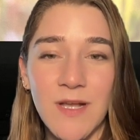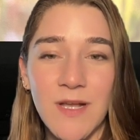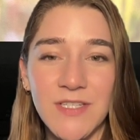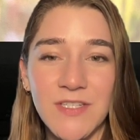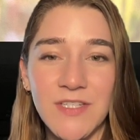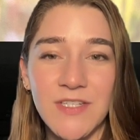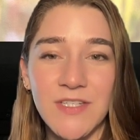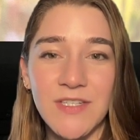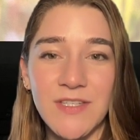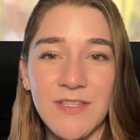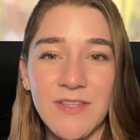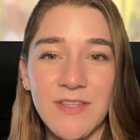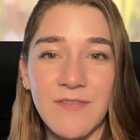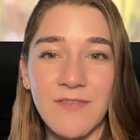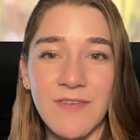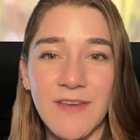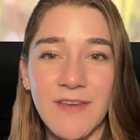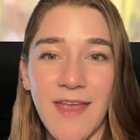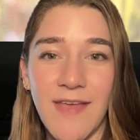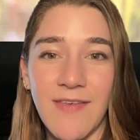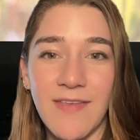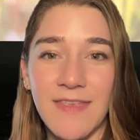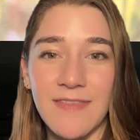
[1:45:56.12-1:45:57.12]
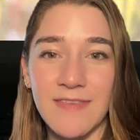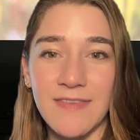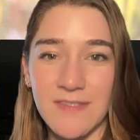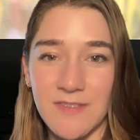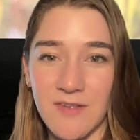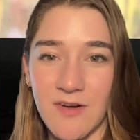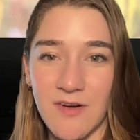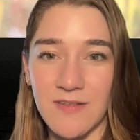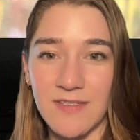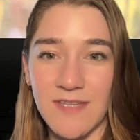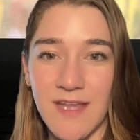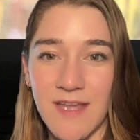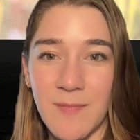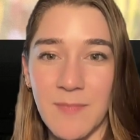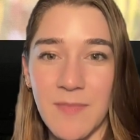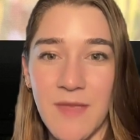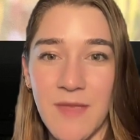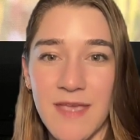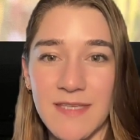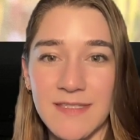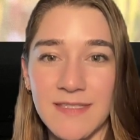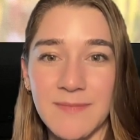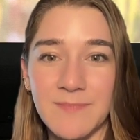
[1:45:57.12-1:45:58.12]
I watched the finale in the Stars
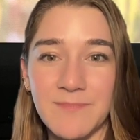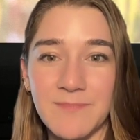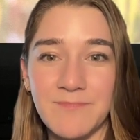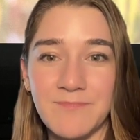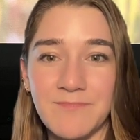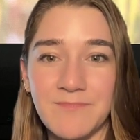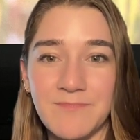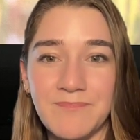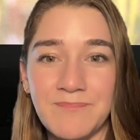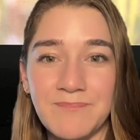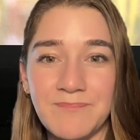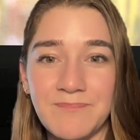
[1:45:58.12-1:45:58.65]
app, yes.